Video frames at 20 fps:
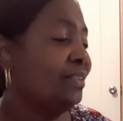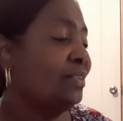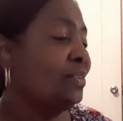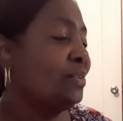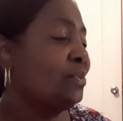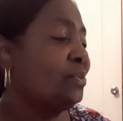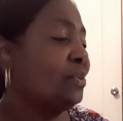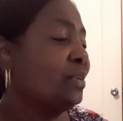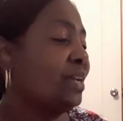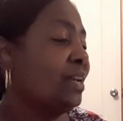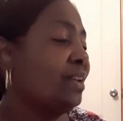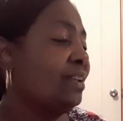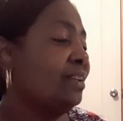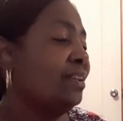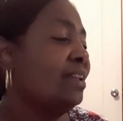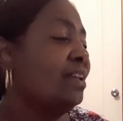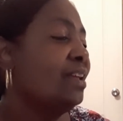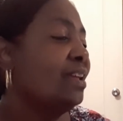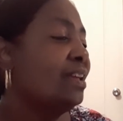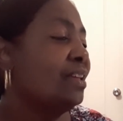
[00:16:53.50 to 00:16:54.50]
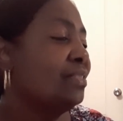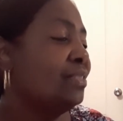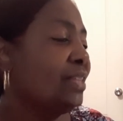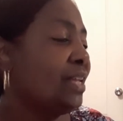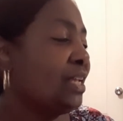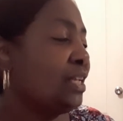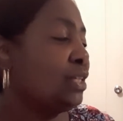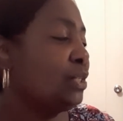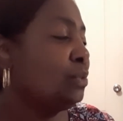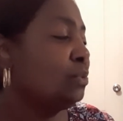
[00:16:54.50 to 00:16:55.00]
Okay.
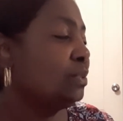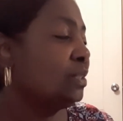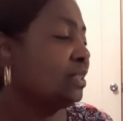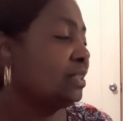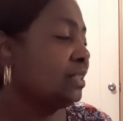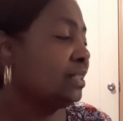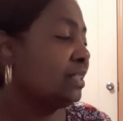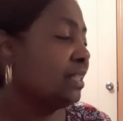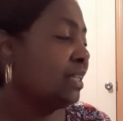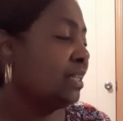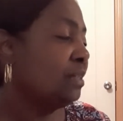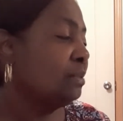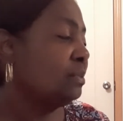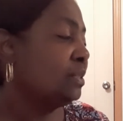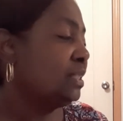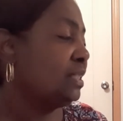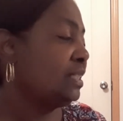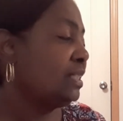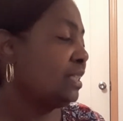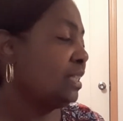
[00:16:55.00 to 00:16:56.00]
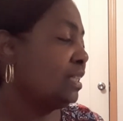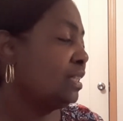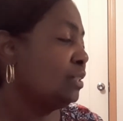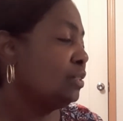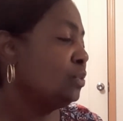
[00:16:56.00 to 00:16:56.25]
Thank you, Little Lamb, she said.